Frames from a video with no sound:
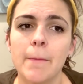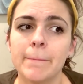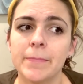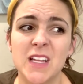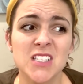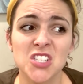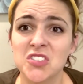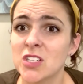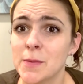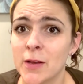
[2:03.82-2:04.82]
That's
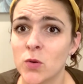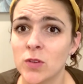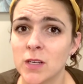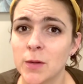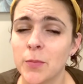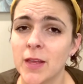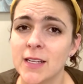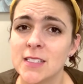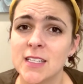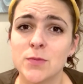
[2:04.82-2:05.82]
literally my only
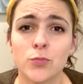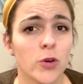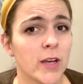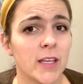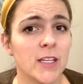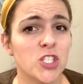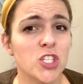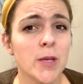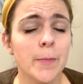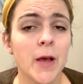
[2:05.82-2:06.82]
complaint. It's pretty
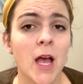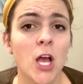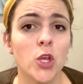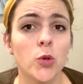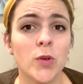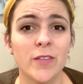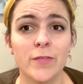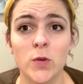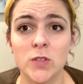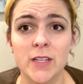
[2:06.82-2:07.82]
cheap. You can
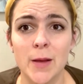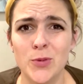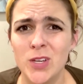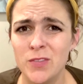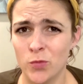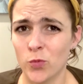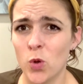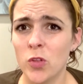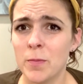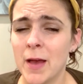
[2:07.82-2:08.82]
fold it up. You could even roll
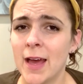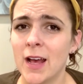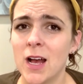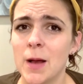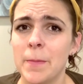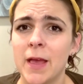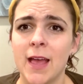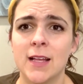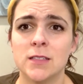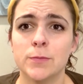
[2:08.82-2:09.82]
the mat up
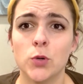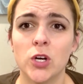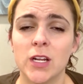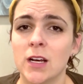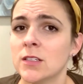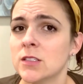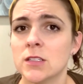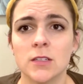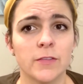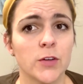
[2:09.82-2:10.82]
and put it
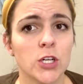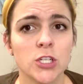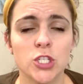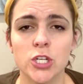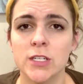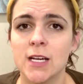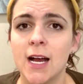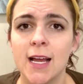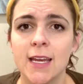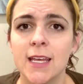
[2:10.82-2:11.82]
under furniture to
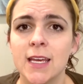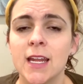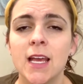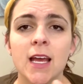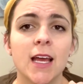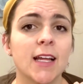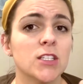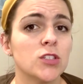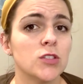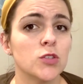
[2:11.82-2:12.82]
hide it. It's
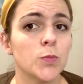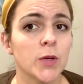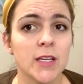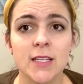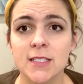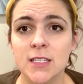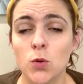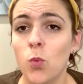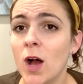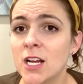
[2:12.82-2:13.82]
super easy to
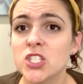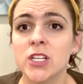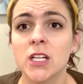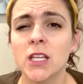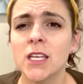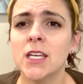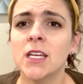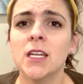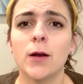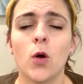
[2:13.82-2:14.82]
wash and
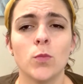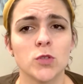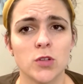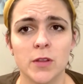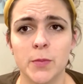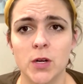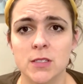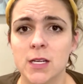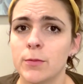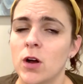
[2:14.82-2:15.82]
clean. Almost all the parts
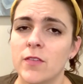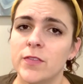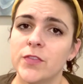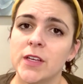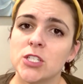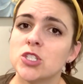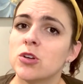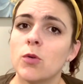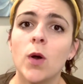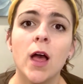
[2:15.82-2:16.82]
come off of it.
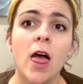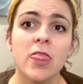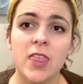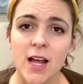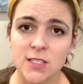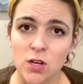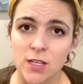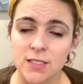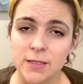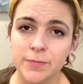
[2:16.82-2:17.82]
So that's
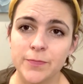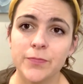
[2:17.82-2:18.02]
awesome.